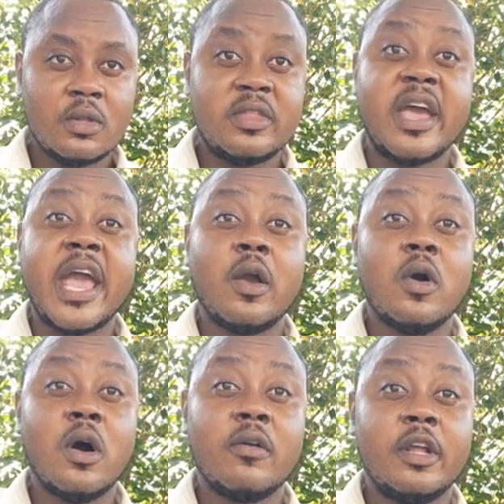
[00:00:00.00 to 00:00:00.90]
They are
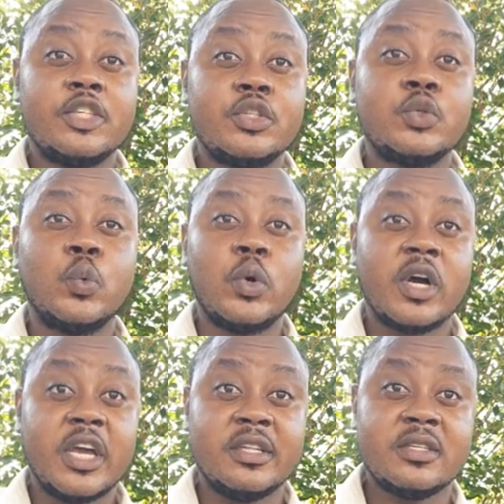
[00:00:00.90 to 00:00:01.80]
encouraged to
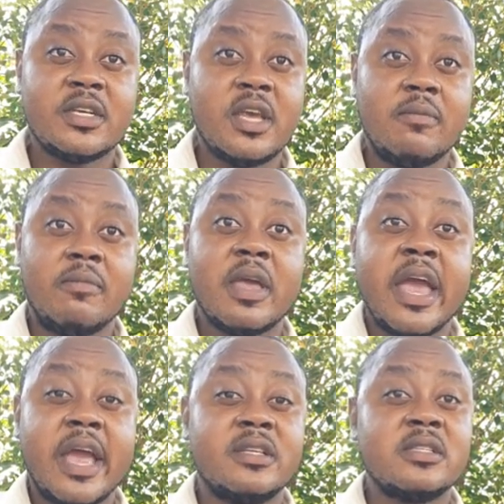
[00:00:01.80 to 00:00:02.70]
work in team,
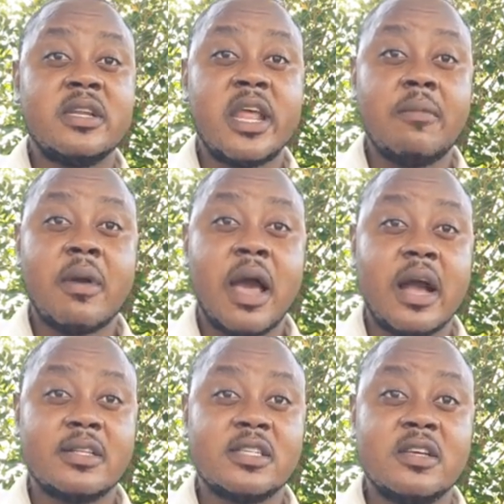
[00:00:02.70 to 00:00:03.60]
hence the name
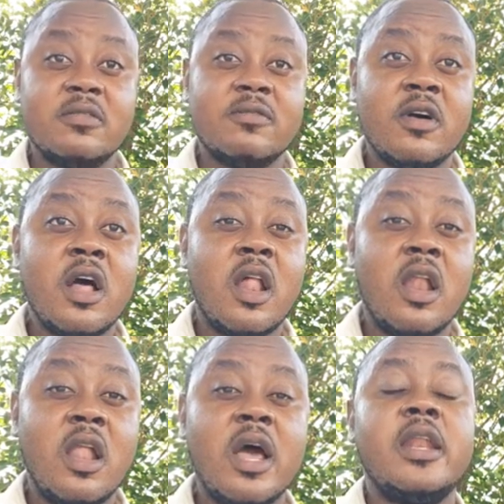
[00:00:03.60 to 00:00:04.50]
active
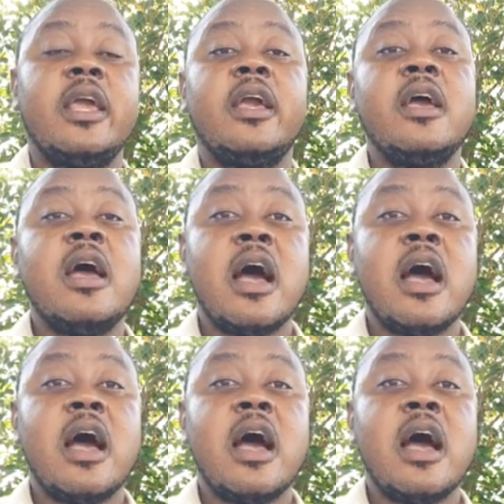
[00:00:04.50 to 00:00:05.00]
learning.